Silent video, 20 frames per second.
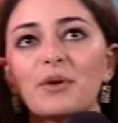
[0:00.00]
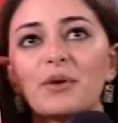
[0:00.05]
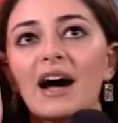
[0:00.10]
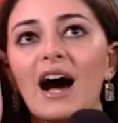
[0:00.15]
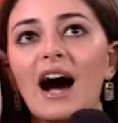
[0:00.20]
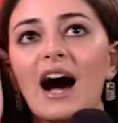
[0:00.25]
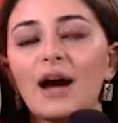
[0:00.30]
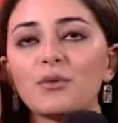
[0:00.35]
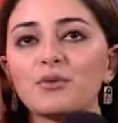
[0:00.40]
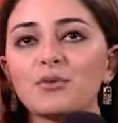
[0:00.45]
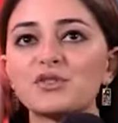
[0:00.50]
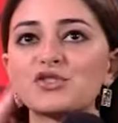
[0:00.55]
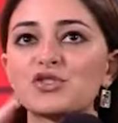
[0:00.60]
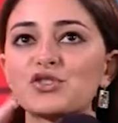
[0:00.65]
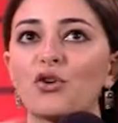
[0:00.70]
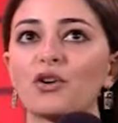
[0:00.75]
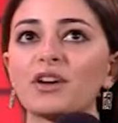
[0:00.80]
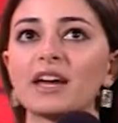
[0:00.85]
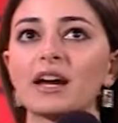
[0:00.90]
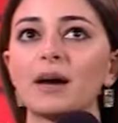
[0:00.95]
where I was
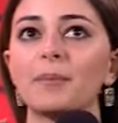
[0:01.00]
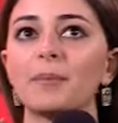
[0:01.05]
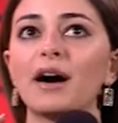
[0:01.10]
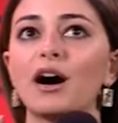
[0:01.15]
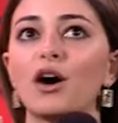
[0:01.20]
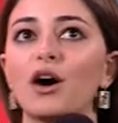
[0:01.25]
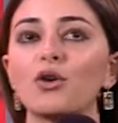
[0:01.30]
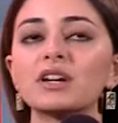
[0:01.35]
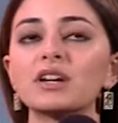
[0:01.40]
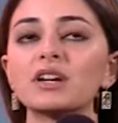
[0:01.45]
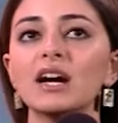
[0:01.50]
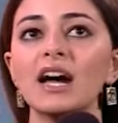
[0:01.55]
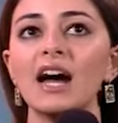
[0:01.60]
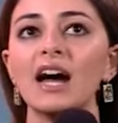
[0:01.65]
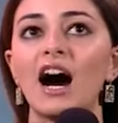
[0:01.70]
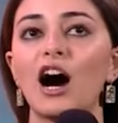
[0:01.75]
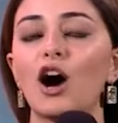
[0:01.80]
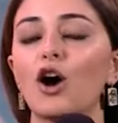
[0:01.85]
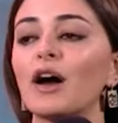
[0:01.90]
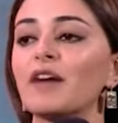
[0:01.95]
talking about
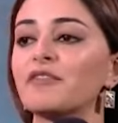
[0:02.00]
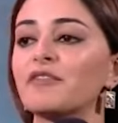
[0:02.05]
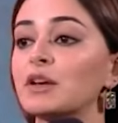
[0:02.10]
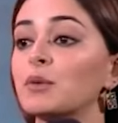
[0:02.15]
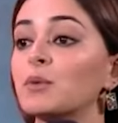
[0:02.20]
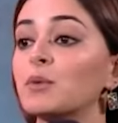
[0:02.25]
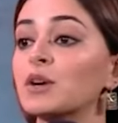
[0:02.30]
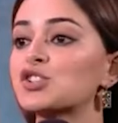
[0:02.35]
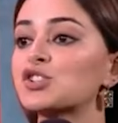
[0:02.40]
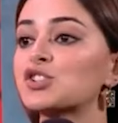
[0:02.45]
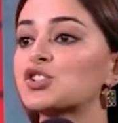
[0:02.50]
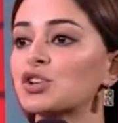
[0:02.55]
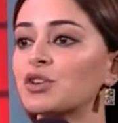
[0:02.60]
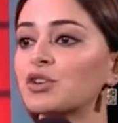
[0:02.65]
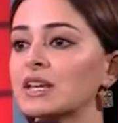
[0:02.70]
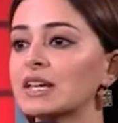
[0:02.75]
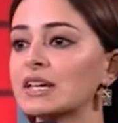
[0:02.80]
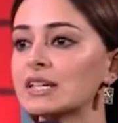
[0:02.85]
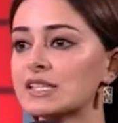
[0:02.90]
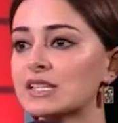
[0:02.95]
how everyone's
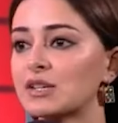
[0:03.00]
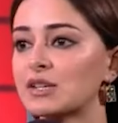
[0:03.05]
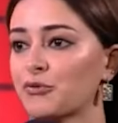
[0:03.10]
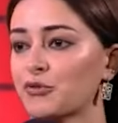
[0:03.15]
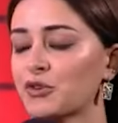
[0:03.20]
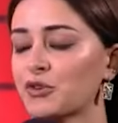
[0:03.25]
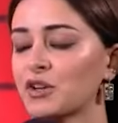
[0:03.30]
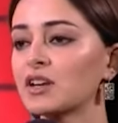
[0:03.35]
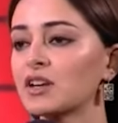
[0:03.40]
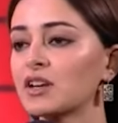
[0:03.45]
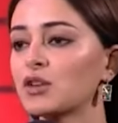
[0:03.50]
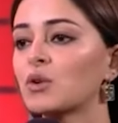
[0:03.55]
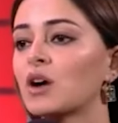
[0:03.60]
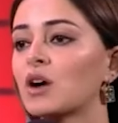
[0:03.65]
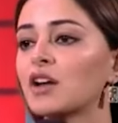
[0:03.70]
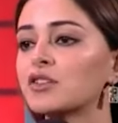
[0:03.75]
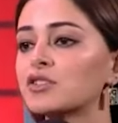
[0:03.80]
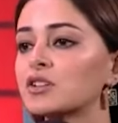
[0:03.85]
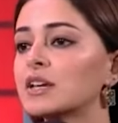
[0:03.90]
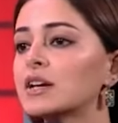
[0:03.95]
journey is different, and you
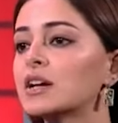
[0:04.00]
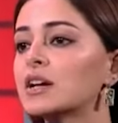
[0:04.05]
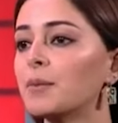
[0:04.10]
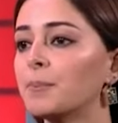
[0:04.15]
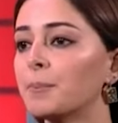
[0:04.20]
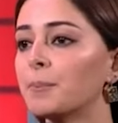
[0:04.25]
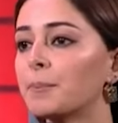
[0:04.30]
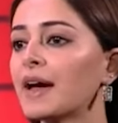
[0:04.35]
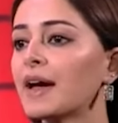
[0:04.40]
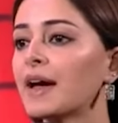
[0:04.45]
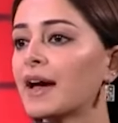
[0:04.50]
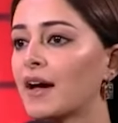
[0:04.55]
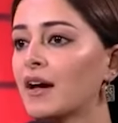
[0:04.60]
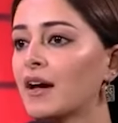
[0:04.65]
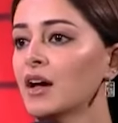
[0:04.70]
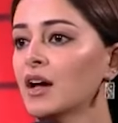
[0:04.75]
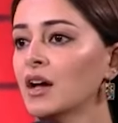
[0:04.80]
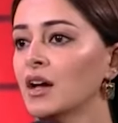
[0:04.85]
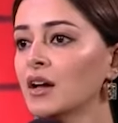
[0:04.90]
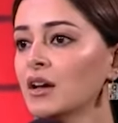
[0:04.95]
can't really compare
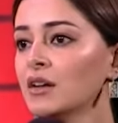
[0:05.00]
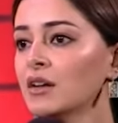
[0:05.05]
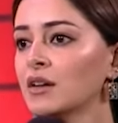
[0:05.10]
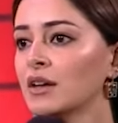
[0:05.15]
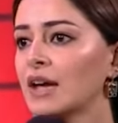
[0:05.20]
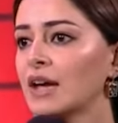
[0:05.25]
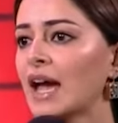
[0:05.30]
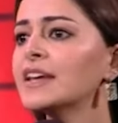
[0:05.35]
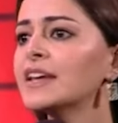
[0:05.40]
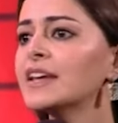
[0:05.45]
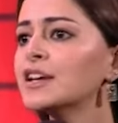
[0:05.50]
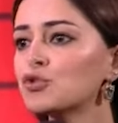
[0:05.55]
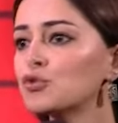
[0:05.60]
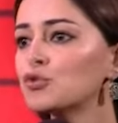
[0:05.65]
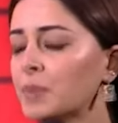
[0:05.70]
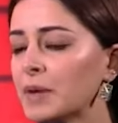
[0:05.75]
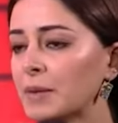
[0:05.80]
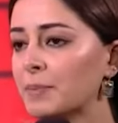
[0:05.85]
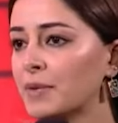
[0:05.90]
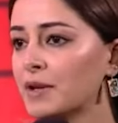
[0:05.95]
any two
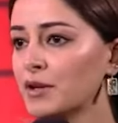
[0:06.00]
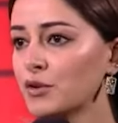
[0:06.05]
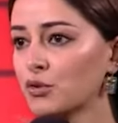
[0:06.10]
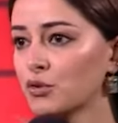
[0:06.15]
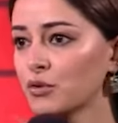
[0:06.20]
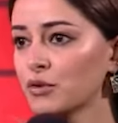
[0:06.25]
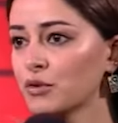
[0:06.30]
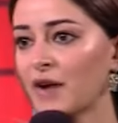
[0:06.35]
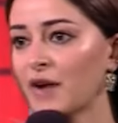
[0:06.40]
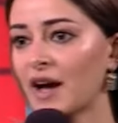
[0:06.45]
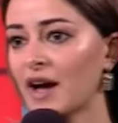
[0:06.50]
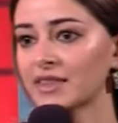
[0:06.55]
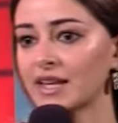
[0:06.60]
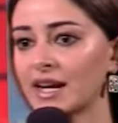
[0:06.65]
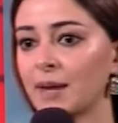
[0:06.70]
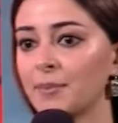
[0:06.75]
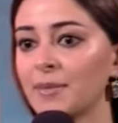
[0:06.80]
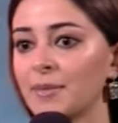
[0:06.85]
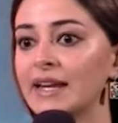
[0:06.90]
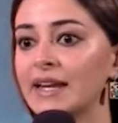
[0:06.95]
people, you know, the fact yeah. that I may